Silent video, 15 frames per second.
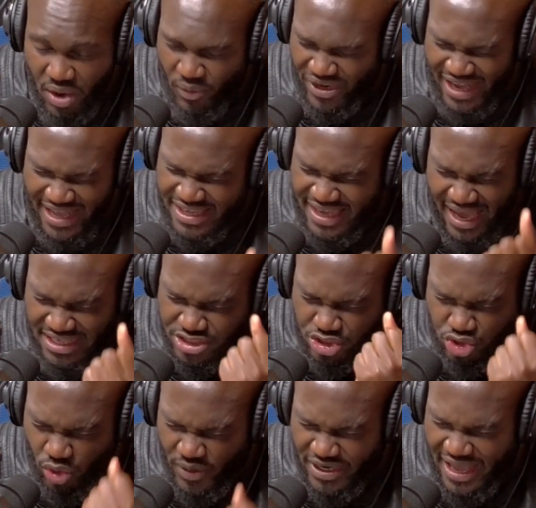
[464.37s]
when I can't
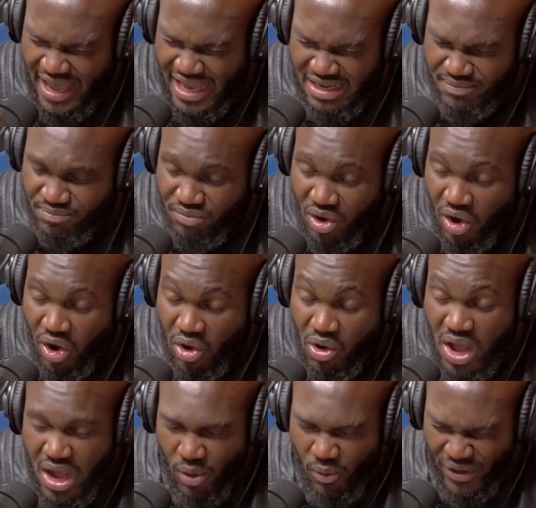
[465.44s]
do it anymore,
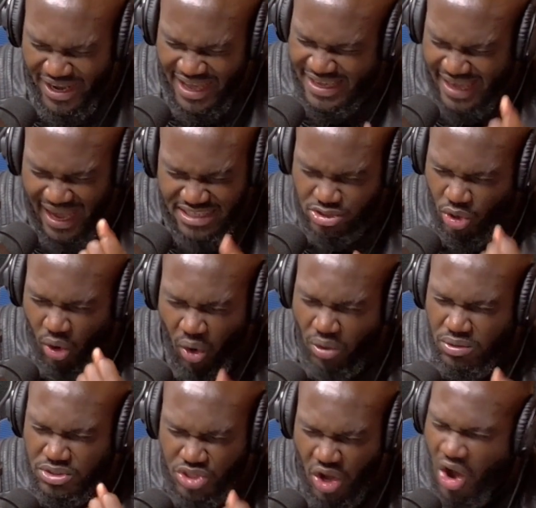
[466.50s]
when I can't
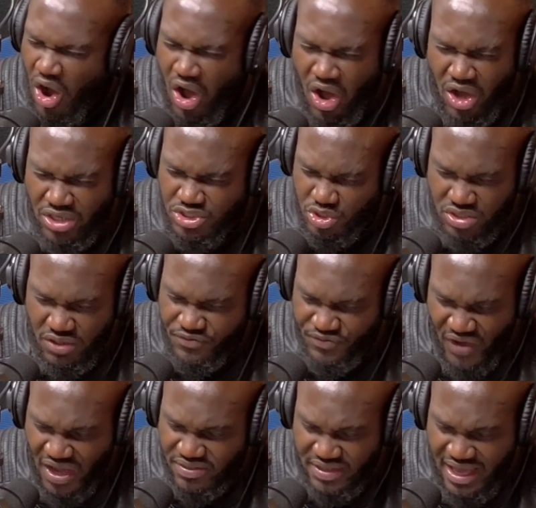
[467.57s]
hold on to the
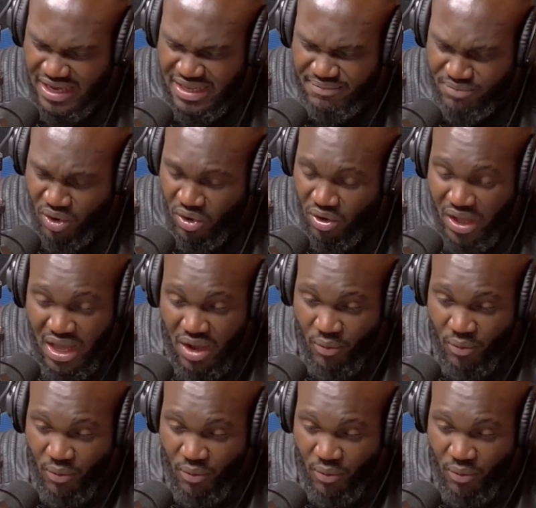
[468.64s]
faith anymore,